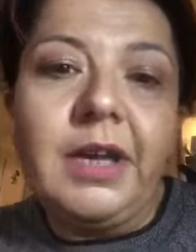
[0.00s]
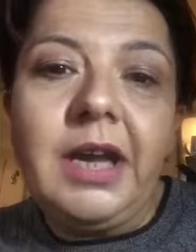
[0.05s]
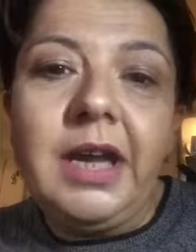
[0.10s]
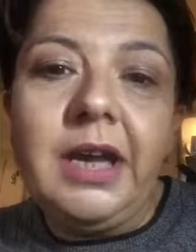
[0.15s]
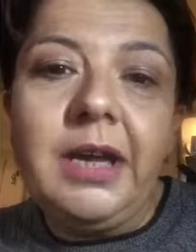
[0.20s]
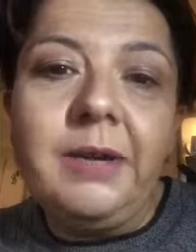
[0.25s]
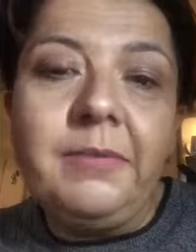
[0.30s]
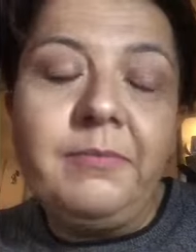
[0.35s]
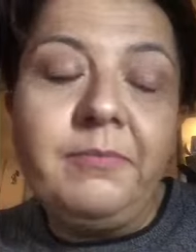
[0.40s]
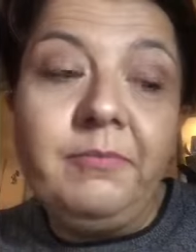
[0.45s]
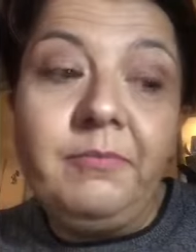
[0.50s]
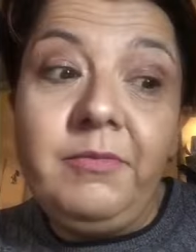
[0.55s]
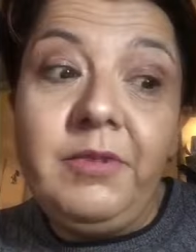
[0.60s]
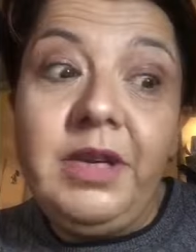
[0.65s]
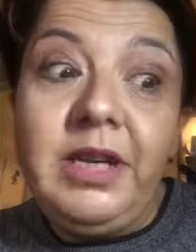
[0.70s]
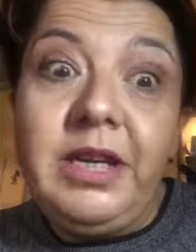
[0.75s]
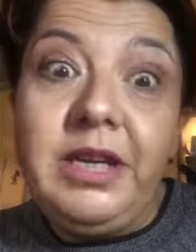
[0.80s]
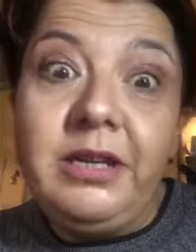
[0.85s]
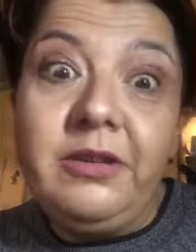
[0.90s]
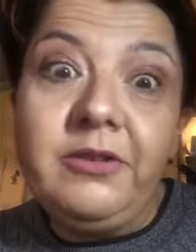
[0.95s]
Um,
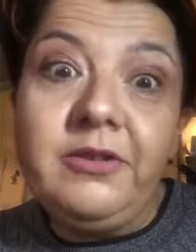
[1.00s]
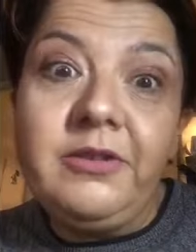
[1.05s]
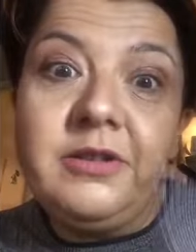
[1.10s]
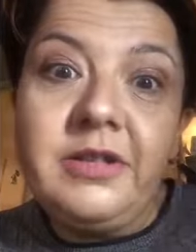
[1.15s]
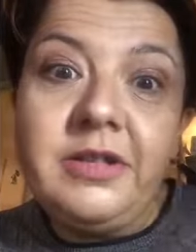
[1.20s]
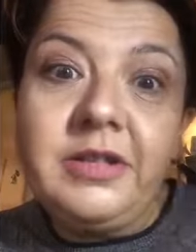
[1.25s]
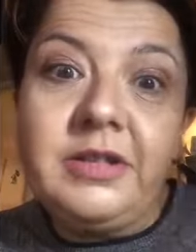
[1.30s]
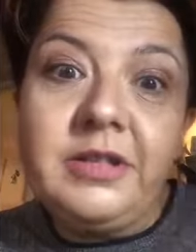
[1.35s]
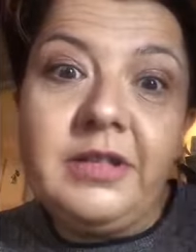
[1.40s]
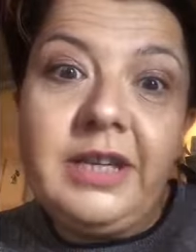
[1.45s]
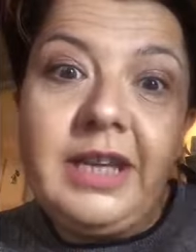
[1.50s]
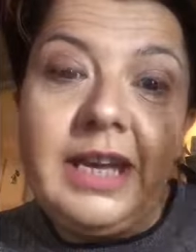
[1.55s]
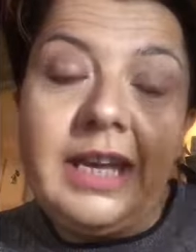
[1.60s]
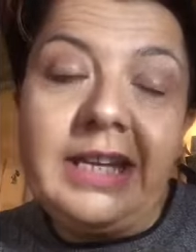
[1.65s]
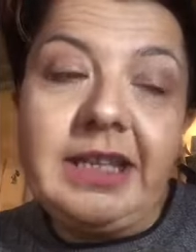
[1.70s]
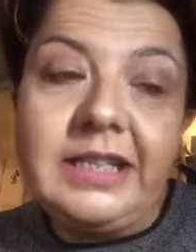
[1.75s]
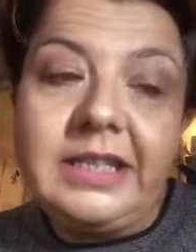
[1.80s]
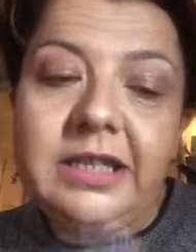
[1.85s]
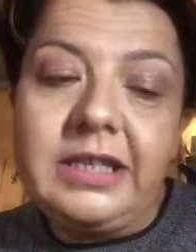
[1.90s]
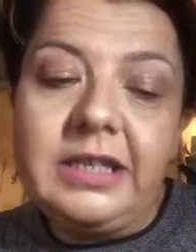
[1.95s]
really good to
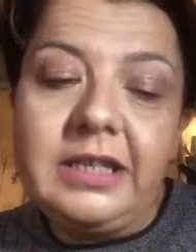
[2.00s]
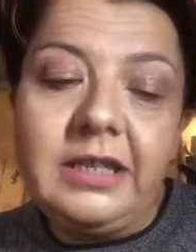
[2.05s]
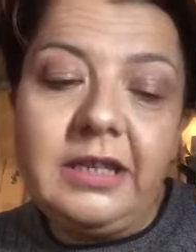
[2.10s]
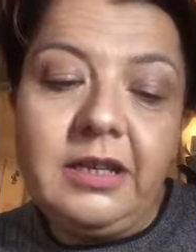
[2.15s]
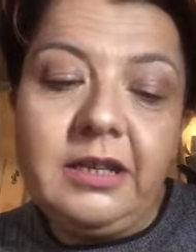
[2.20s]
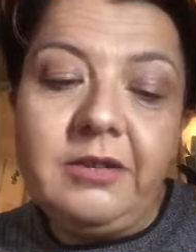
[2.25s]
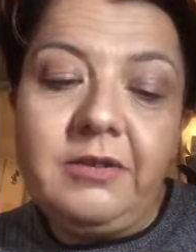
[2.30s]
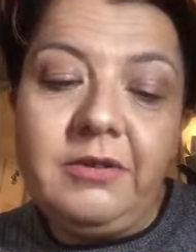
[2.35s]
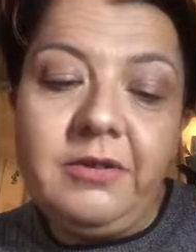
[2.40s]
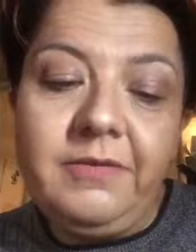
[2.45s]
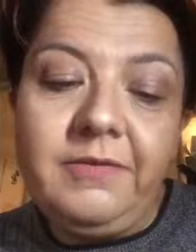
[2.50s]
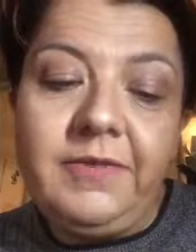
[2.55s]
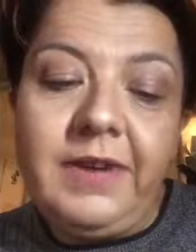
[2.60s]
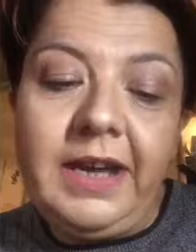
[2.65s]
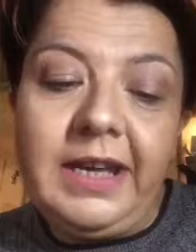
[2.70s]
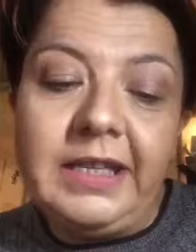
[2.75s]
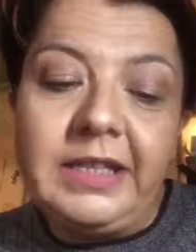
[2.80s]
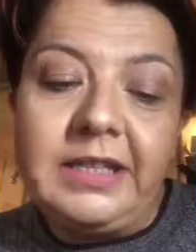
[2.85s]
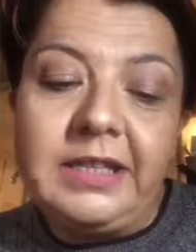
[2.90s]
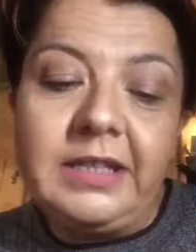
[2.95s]
get a good
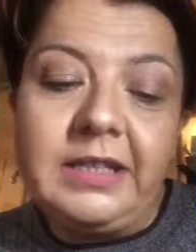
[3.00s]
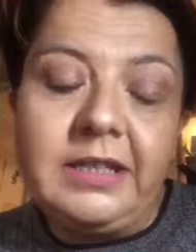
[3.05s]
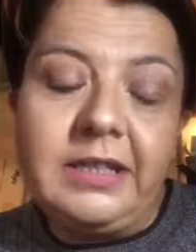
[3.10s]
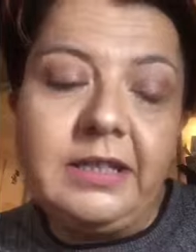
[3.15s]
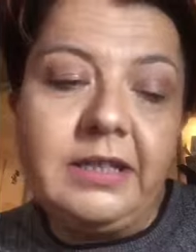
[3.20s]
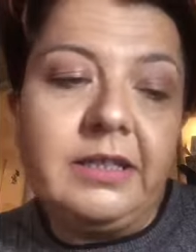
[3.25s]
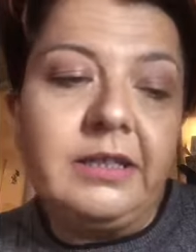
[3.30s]
effect.